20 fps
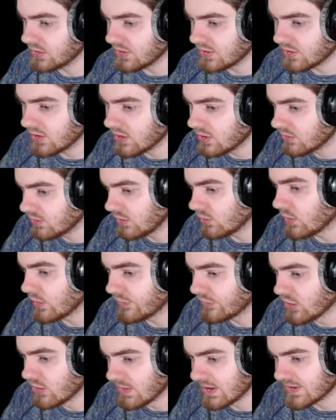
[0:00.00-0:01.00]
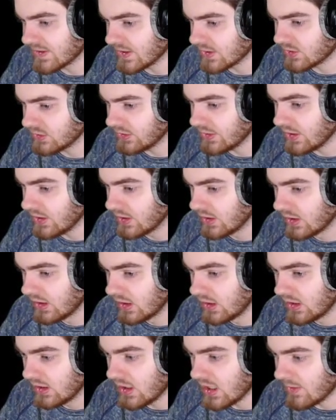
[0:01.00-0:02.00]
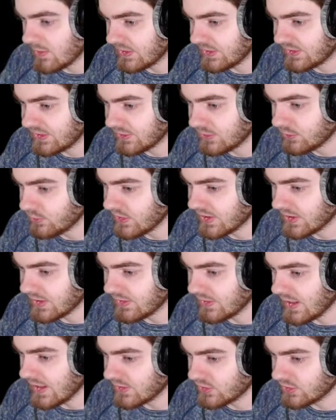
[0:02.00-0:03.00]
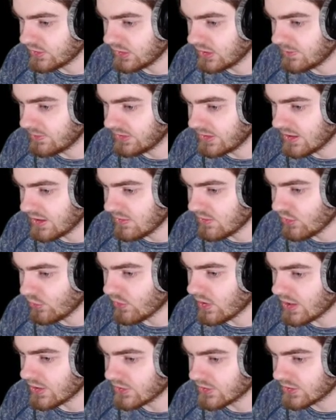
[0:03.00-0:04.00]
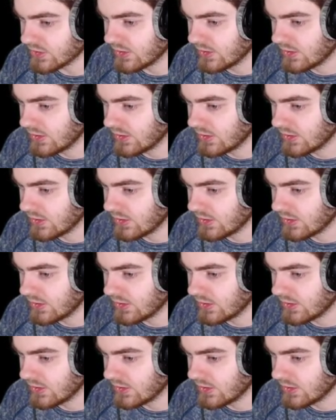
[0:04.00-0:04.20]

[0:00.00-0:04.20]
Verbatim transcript: to go. Around 4 months actually, up until we can actually play Mirage.